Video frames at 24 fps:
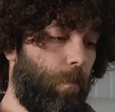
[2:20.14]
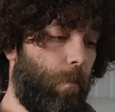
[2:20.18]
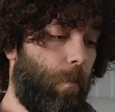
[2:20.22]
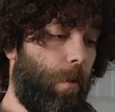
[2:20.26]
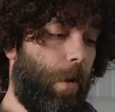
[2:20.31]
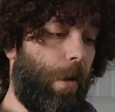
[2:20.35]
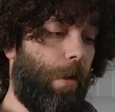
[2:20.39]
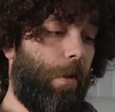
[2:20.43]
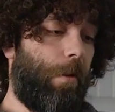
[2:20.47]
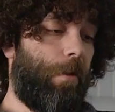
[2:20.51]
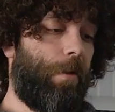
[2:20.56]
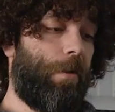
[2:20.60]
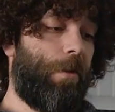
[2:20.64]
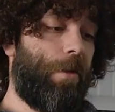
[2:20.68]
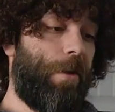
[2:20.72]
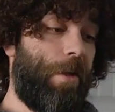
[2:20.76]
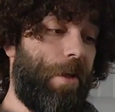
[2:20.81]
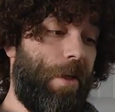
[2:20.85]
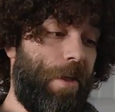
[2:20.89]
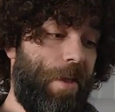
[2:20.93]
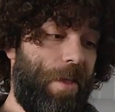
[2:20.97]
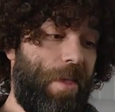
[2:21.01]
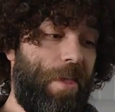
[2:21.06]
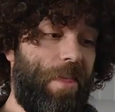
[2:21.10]
Well,
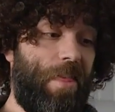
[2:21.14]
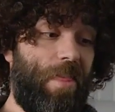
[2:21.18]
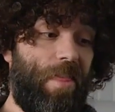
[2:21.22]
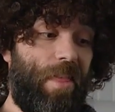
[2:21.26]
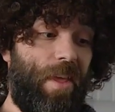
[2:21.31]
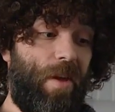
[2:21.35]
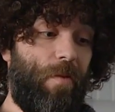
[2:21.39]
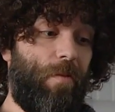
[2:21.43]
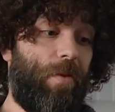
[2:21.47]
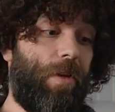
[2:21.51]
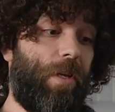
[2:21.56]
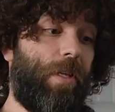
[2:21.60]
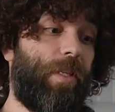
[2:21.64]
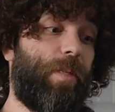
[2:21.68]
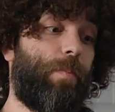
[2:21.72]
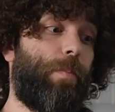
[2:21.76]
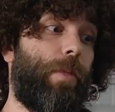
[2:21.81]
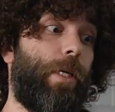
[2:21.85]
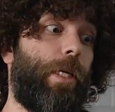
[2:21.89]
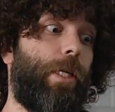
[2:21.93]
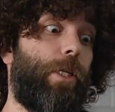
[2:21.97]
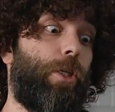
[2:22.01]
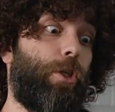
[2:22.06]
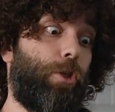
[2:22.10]
that would
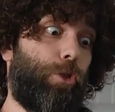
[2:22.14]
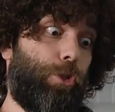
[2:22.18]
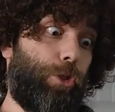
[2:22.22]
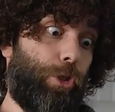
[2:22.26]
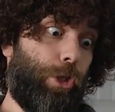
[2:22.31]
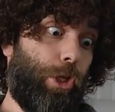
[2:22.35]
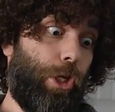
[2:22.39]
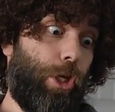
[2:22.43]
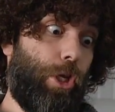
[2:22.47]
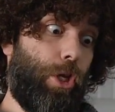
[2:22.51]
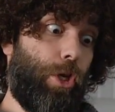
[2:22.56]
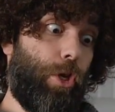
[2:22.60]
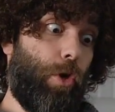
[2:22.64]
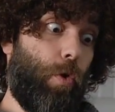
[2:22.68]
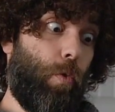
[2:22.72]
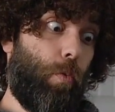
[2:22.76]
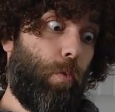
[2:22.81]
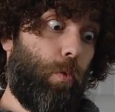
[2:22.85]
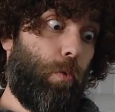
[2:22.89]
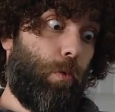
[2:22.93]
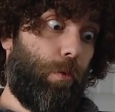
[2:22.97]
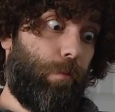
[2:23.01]
explain your skin tone.